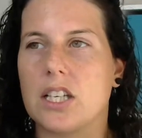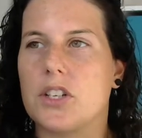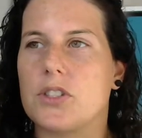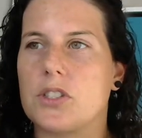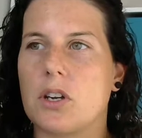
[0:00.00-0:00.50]

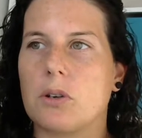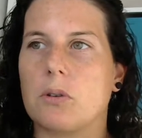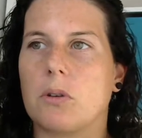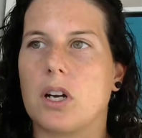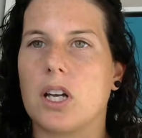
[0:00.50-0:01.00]

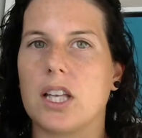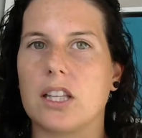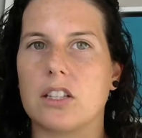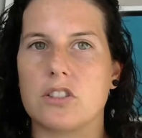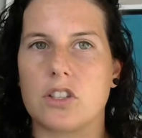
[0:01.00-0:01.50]
So
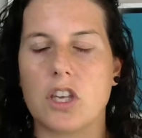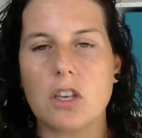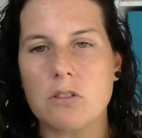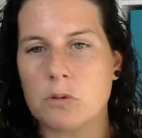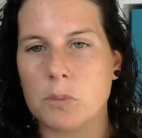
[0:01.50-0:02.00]
there's a
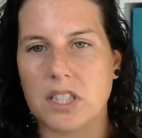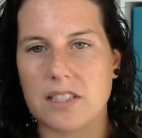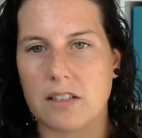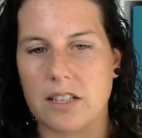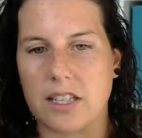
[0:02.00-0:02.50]
huge
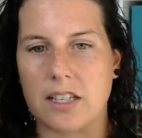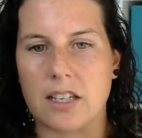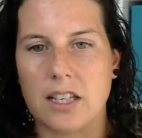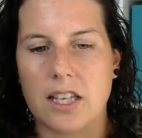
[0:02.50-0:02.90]
military